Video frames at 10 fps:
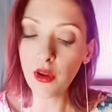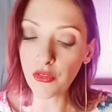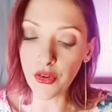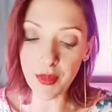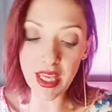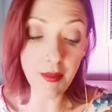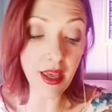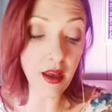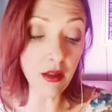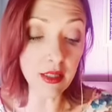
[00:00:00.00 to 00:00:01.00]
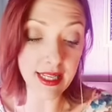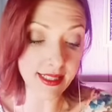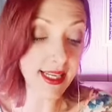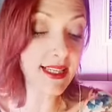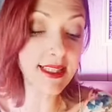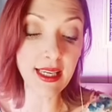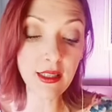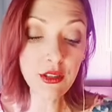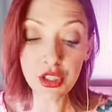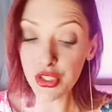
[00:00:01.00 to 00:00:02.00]
From email and
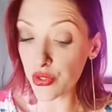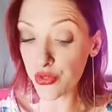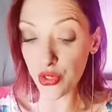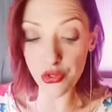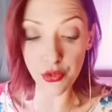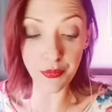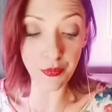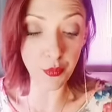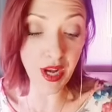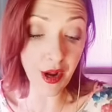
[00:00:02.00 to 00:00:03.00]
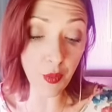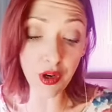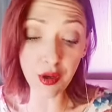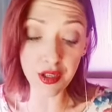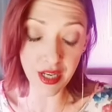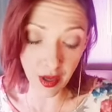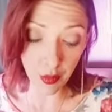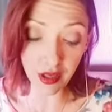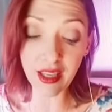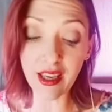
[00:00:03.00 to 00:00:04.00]
texting to social network
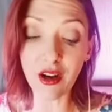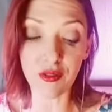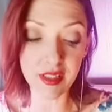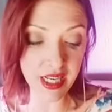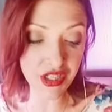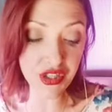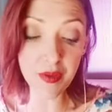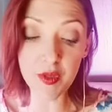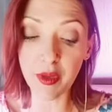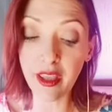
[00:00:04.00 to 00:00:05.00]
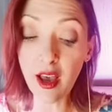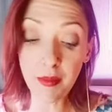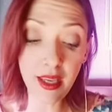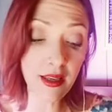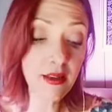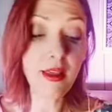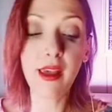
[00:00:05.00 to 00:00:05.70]
networking, our relationships are becoming